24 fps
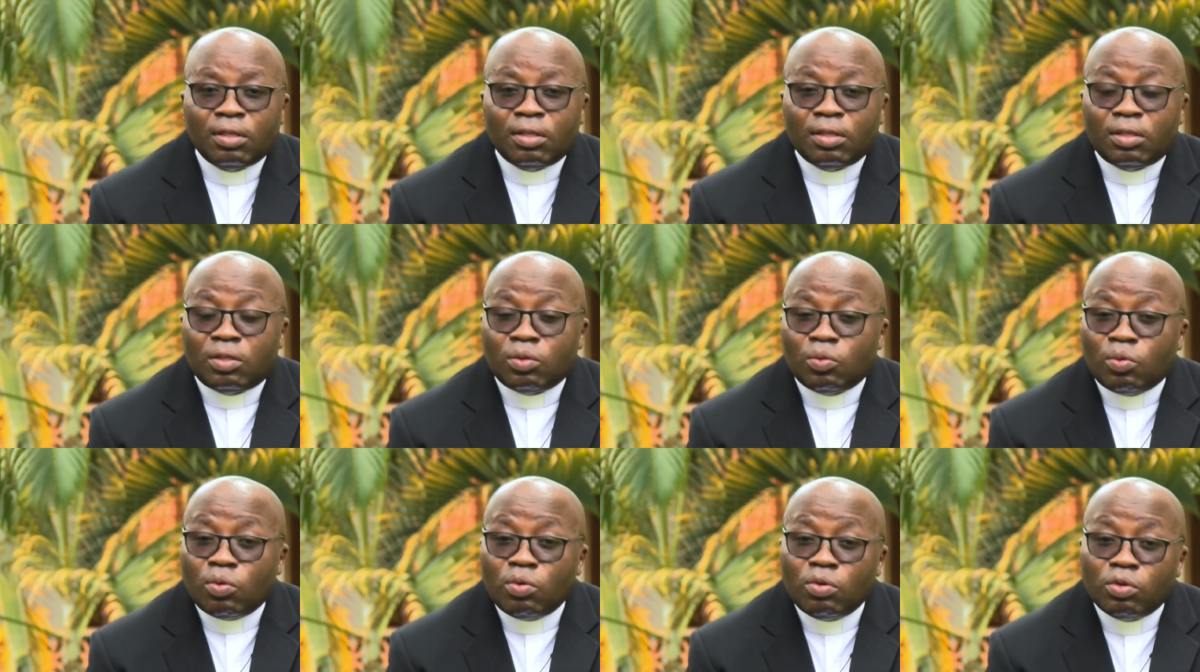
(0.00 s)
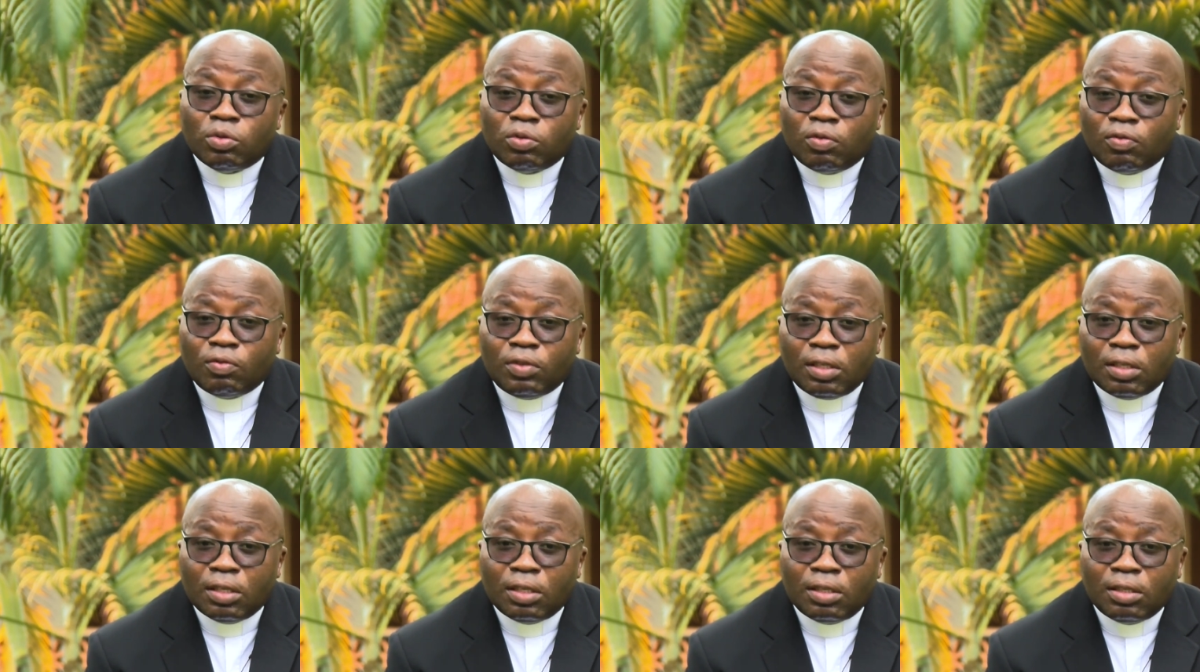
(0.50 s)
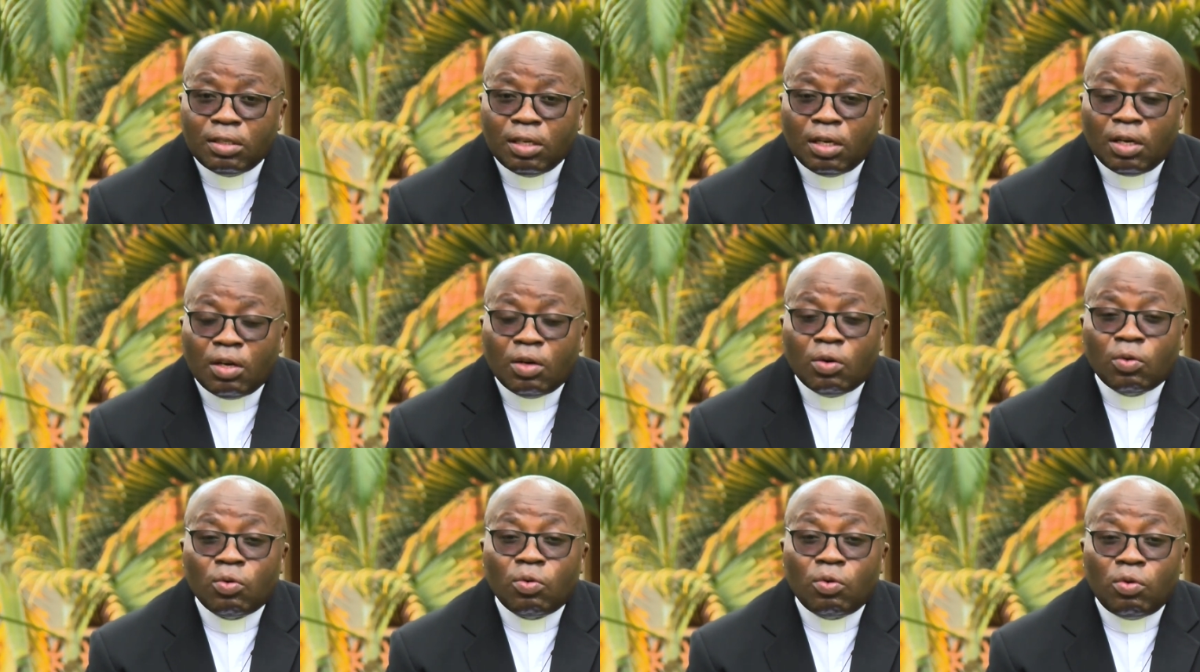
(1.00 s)
It's the good news of Jesus,
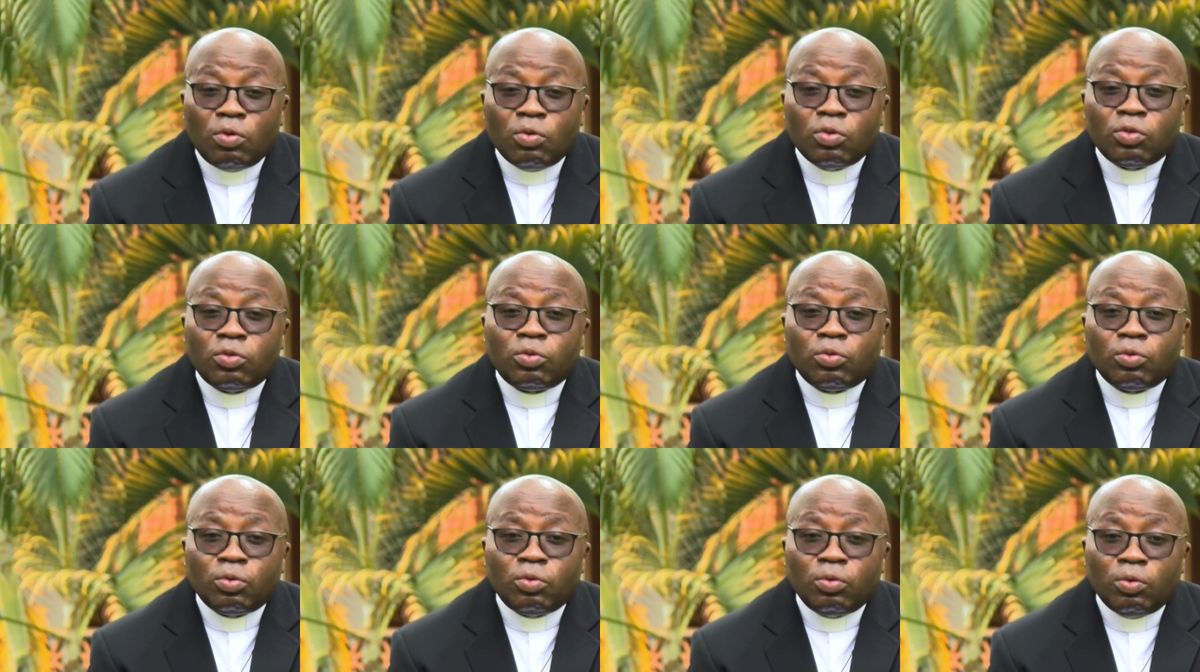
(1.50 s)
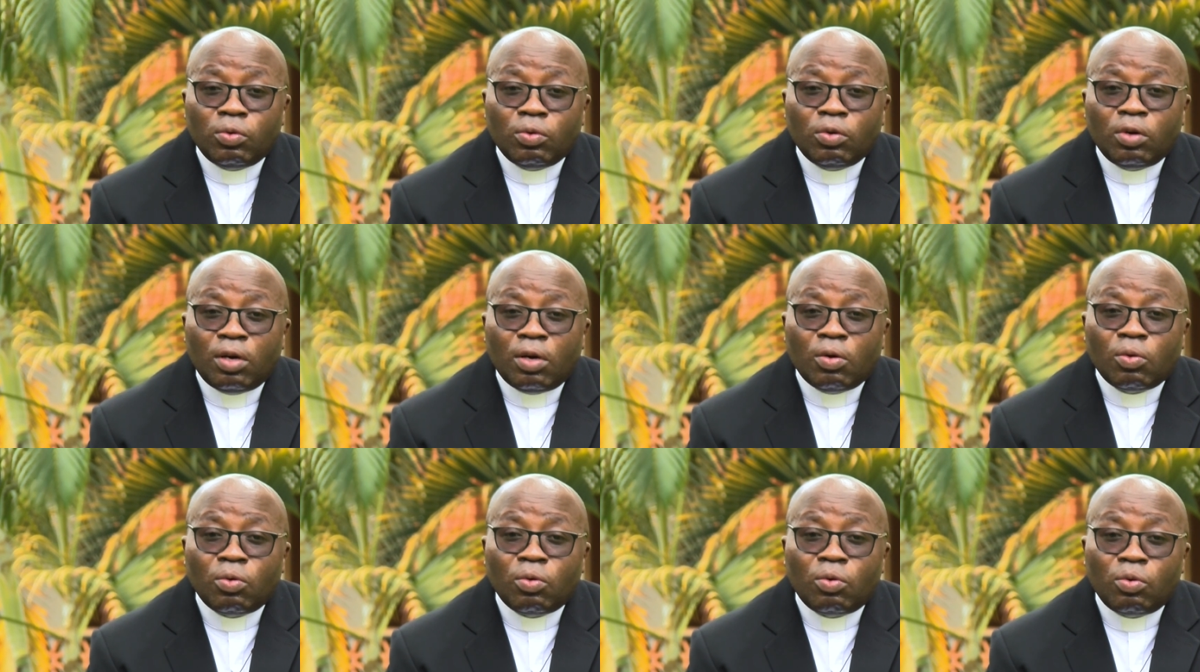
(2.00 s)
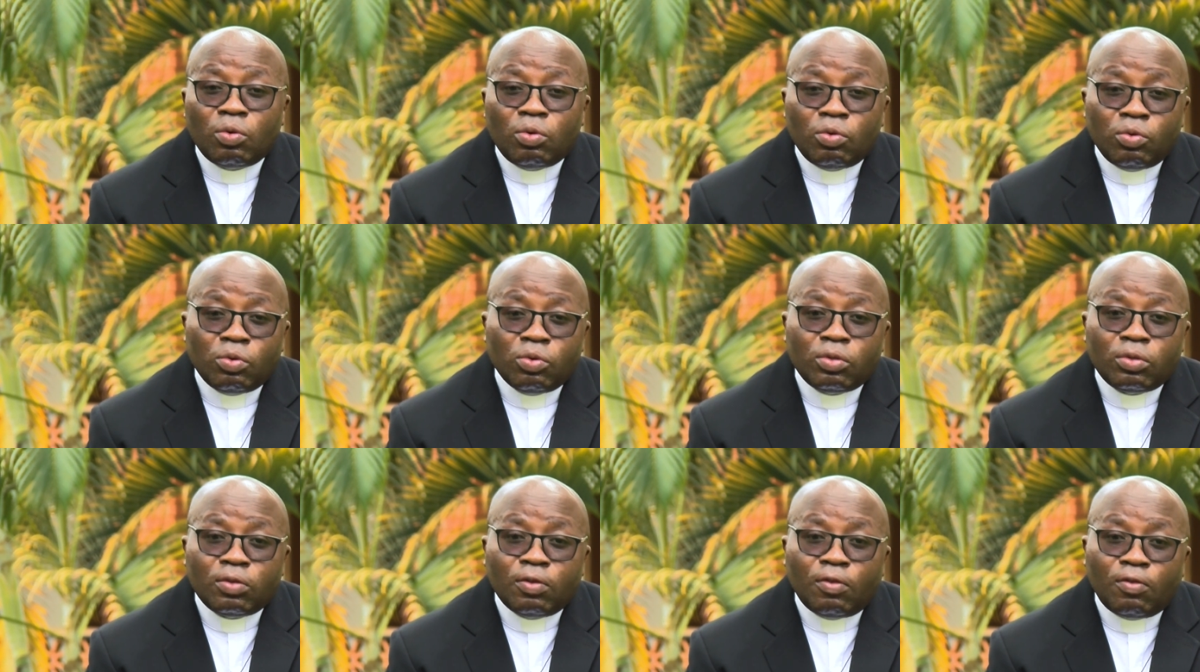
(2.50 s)
good news to you, good
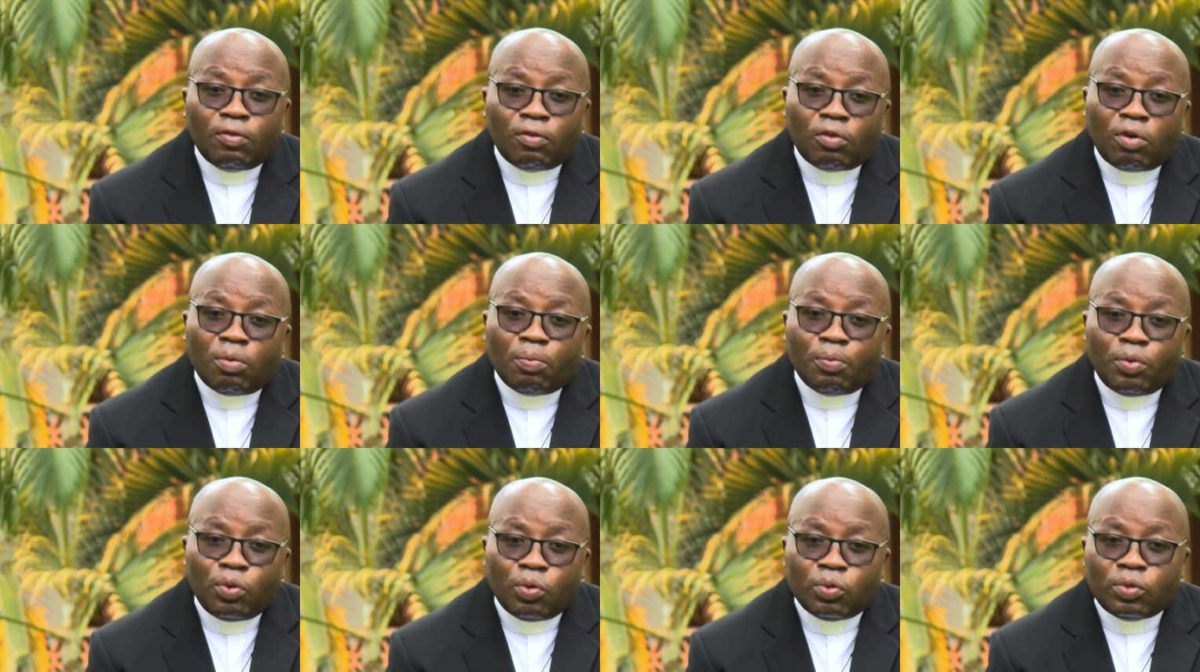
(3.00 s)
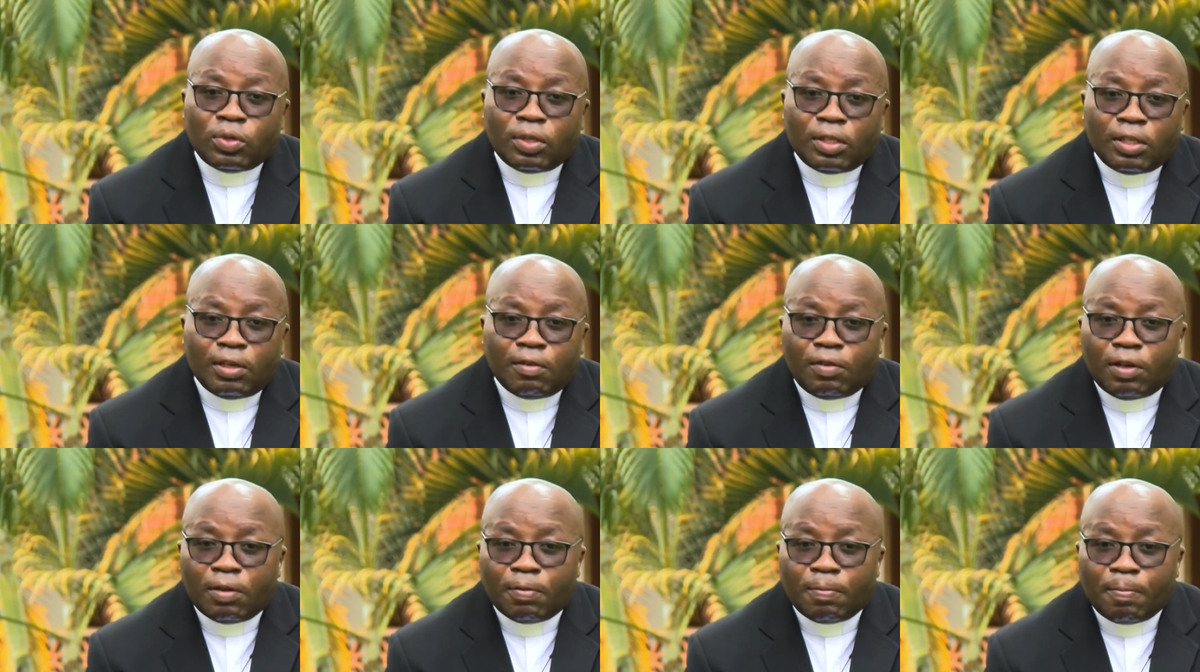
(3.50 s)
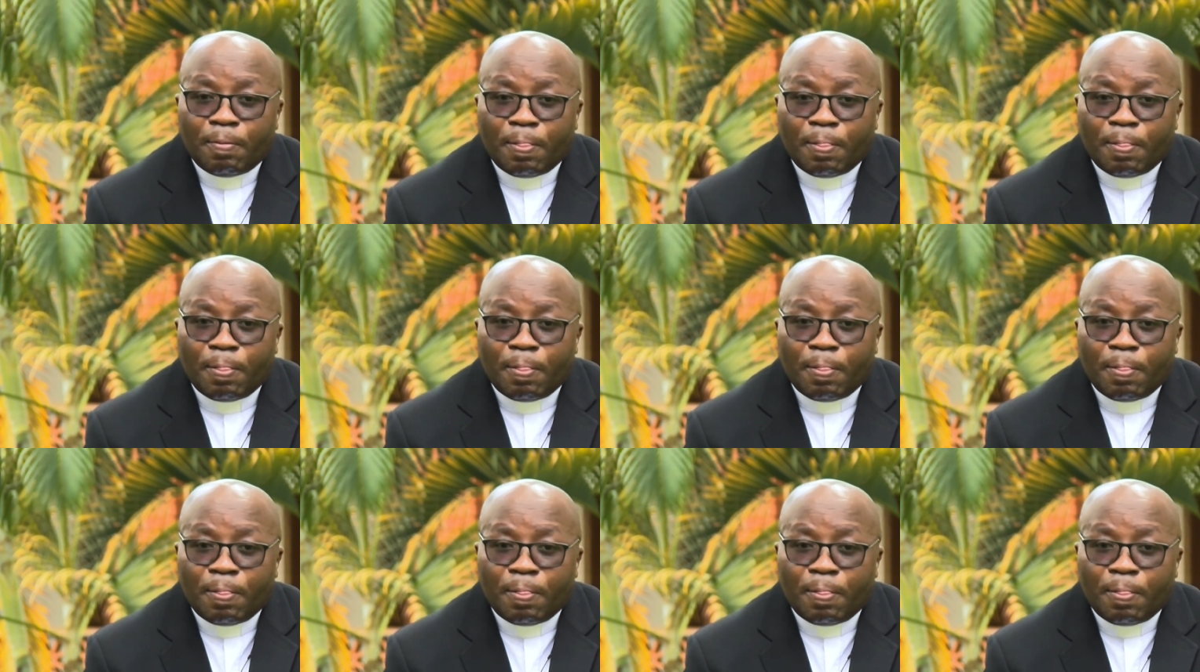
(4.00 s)
news from UCTV.